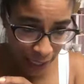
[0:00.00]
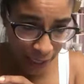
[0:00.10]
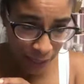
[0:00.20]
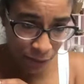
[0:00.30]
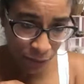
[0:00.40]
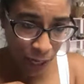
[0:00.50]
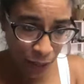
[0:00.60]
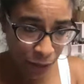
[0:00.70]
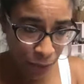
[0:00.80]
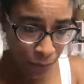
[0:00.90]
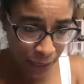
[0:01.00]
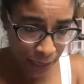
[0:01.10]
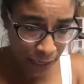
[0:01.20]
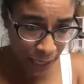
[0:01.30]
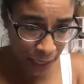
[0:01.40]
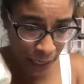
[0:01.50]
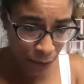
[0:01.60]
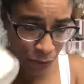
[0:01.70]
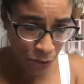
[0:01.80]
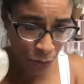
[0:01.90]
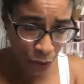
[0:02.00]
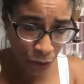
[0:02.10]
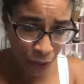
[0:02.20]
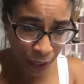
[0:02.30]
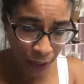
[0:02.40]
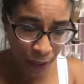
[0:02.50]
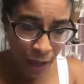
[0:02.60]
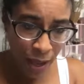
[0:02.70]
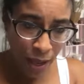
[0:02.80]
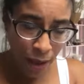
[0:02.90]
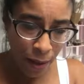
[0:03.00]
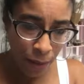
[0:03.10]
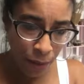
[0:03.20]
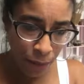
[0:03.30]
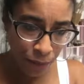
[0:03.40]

is the regular bentonite clay, which is more green, uh,